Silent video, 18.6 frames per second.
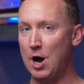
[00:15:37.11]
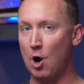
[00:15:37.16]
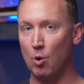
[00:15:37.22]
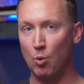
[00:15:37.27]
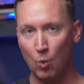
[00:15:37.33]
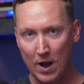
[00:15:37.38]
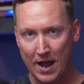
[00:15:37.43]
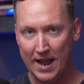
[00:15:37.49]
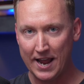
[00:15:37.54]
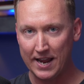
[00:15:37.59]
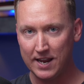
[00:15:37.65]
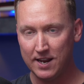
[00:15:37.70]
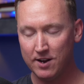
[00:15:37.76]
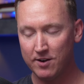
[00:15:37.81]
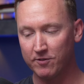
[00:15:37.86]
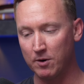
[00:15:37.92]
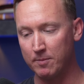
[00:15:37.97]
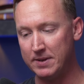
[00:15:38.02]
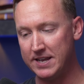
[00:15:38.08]
away
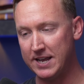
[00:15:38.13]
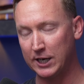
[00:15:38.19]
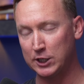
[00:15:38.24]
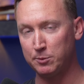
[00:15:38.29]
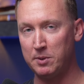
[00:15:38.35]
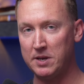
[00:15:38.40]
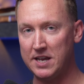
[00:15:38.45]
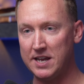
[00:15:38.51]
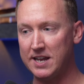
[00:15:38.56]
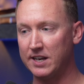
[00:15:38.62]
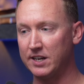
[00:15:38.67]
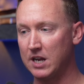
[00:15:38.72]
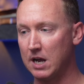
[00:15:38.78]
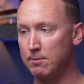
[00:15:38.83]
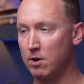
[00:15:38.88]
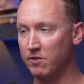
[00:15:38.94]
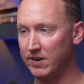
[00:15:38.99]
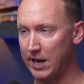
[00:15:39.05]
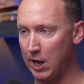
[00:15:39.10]
from EXP and
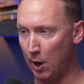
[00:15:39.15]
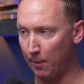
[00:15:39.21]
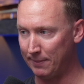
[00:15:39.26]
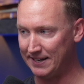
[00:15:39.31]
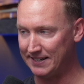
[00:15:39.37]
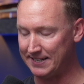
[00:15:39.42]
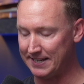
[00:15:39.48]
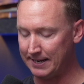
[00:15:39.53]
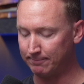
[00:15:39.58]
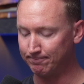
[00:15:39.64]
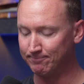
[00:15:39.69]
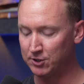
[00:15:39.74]
come over to LPT.